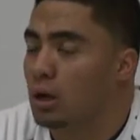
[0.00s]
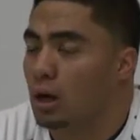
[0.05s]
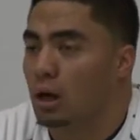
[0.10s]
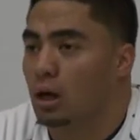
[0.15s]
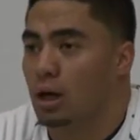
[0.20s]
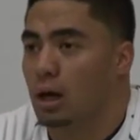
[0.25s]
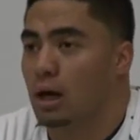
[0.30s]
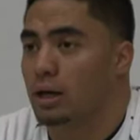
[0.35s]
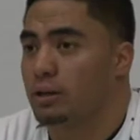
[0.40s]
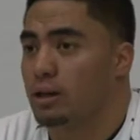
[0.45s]

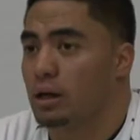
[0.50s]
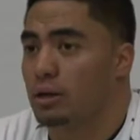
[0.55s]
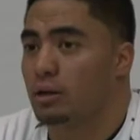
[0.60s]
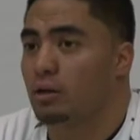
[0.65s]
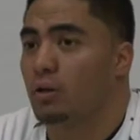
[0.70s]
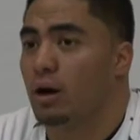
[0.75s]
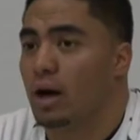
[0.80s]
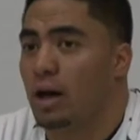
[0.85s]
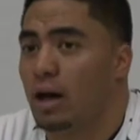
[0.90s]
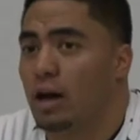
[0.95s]
I
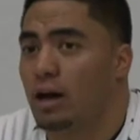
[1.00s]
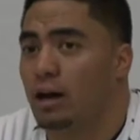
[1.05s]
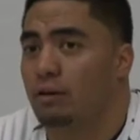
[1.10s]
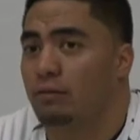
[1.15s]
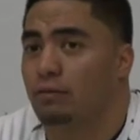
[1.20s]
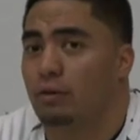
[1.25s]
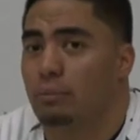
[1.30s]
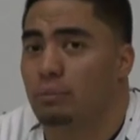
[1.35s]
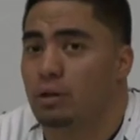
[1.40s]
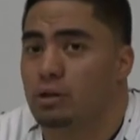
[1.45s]
know I
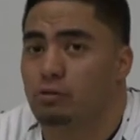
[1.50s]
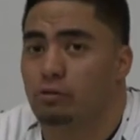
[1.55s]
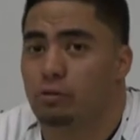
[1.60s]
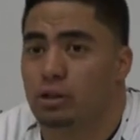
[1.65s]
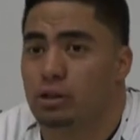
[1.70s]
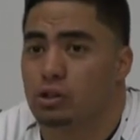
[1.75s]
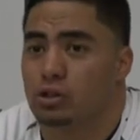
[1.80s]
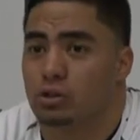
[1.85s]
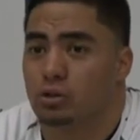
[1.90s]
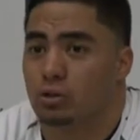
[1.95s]
have. I'm not
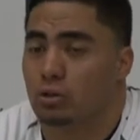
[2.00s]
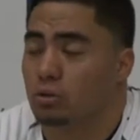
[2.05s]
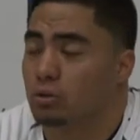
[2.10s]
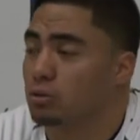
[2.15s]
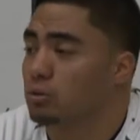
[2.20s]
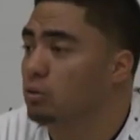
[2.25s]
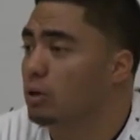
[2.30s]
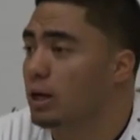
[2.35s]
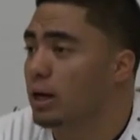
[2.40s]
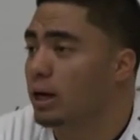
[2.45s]
really sure
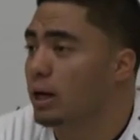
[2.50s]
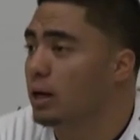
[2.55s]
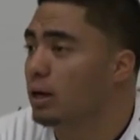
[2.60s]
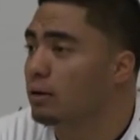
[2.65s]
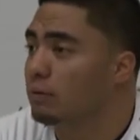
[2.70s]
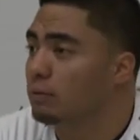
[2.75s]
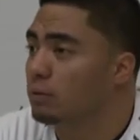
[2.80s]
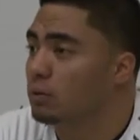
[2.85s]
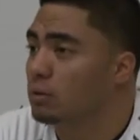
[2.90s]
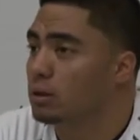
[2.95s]
who I
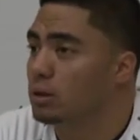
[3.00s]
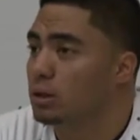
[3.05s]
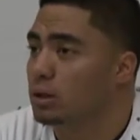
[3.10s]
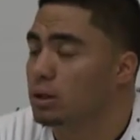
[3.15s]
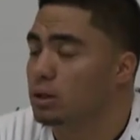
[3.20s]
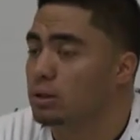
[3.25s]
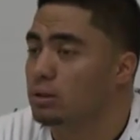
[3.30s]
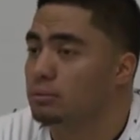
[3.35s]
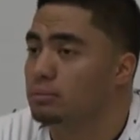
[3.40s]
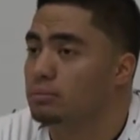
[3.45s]
have.
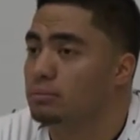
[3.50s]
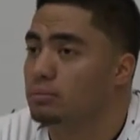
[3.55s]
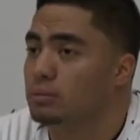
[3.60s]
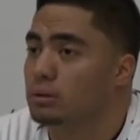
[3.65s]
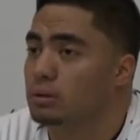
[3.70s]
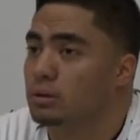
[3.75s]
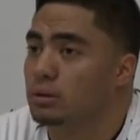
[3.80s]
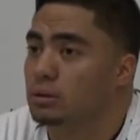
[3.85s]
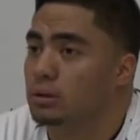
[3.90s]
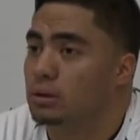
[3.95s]

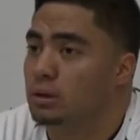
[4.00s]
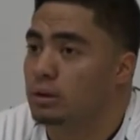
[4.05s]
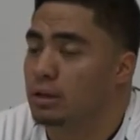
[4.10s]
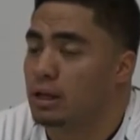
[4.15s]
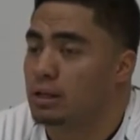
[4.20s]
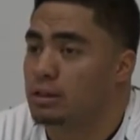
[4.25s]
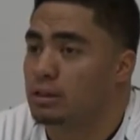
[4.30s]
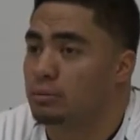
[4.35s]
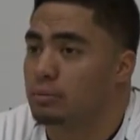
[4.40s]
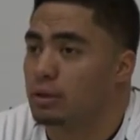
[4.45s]

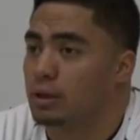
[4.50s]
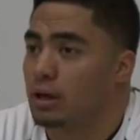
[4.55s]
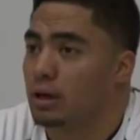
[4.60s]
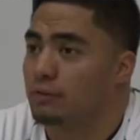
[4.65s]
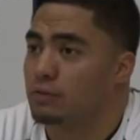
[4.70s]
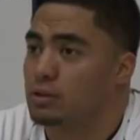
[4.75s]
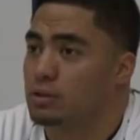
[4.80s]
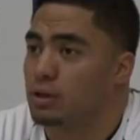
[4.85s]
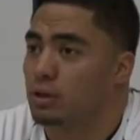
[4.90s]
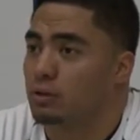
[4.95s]
That's something I have
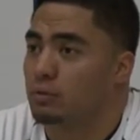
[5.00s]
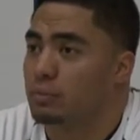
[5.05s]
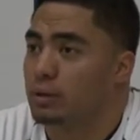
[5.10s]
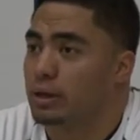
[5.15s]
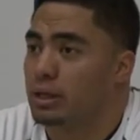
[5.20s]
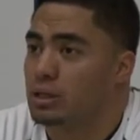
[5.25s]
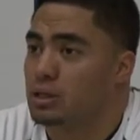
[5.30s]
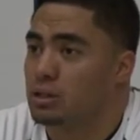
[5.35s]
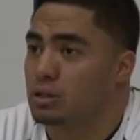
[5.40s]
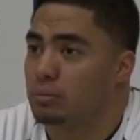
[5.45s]
to talk with my
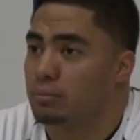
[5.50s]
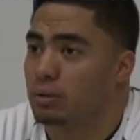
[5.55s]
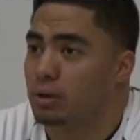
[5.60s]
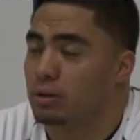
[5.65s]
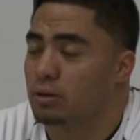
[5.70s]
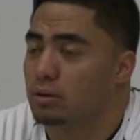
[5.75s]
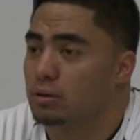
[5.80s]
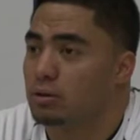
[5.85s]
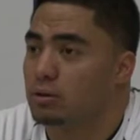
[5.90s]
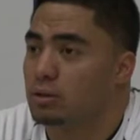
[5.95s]
agent
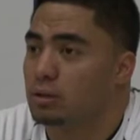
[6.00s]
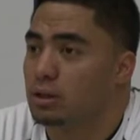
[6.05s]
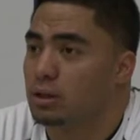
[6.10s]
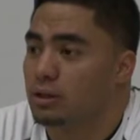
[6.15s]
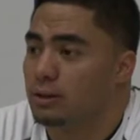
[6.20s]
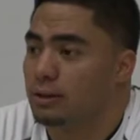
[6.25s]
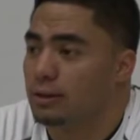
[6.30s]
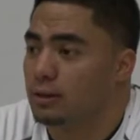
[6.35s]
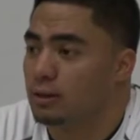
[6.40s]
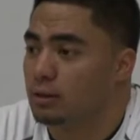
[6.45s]
about.
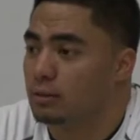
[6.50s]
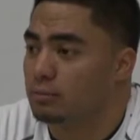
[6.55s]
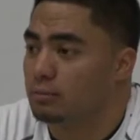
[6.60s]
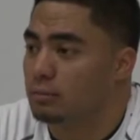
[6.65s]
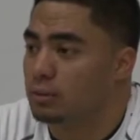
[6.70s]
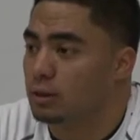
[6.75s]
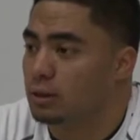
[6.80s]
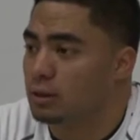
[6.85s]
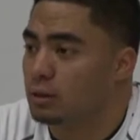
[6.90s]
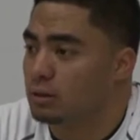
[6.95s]

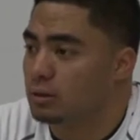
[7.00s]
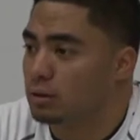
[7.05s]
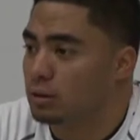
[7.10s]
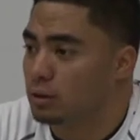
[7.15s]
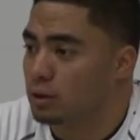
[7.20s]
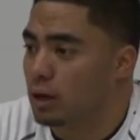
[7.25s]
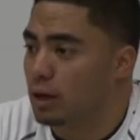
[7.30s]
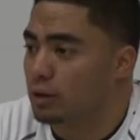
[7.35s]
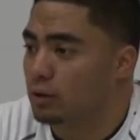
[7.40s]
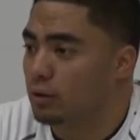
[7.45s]
But
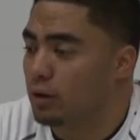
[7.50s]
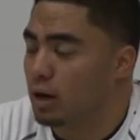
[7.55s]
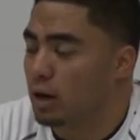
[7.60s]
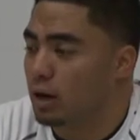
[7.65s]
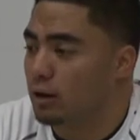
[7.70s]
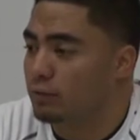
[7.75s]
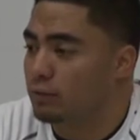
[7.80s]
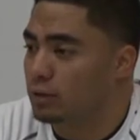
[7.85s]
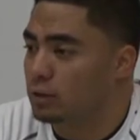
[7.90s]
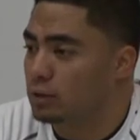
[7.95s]
you know, I know I
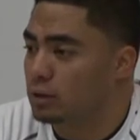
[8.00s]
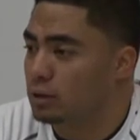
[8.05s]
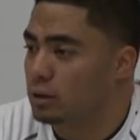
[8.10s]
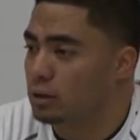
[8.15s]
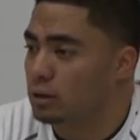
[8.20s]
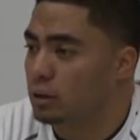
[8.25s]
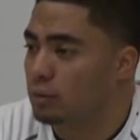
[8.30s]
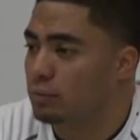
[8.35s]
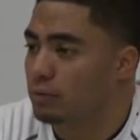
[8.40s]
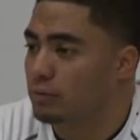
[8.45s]
have a
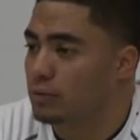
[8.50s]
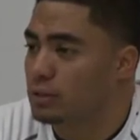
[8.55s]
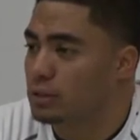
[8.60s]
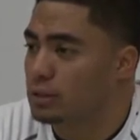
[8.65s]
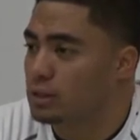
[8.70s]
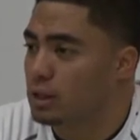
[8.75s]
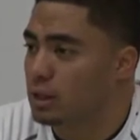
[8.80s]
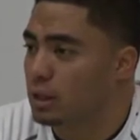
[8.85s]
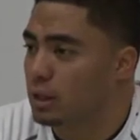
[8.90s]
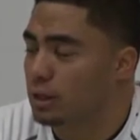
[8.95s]
couple
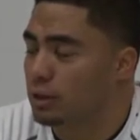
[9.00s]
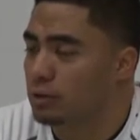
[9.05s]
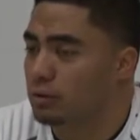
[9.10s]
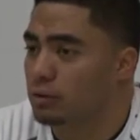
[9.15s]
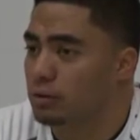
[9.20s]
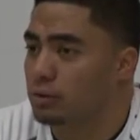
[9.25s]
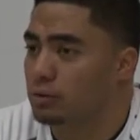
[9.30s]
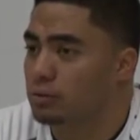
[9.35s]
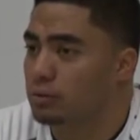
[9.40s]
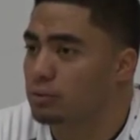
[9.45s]
visits I got to go
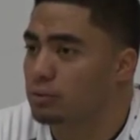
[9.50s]
on.